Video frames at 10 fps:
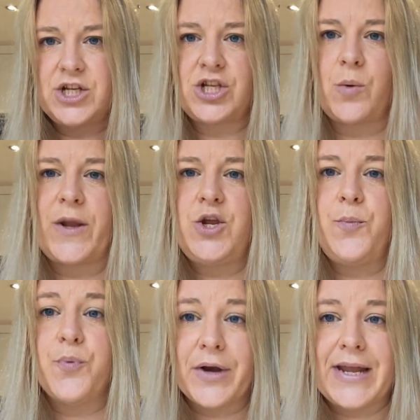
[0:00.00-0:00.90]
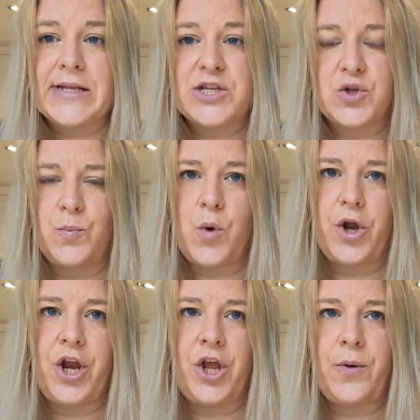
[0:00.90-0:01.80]
So when you bring in
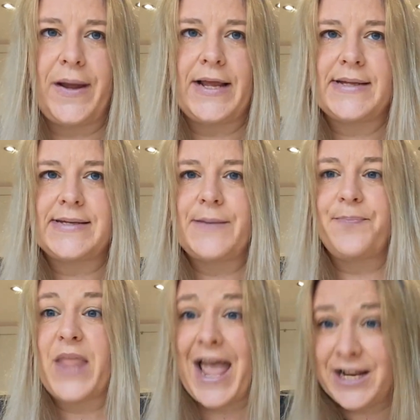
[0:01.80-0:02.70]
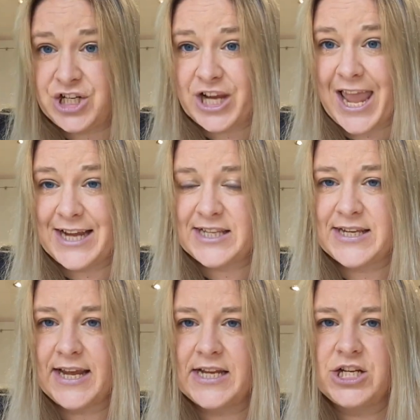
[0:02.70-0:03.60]
someone who is
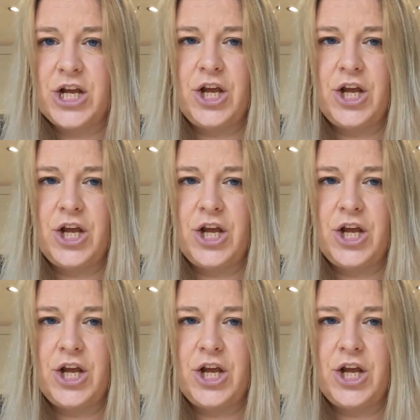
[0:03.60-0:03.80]
educated,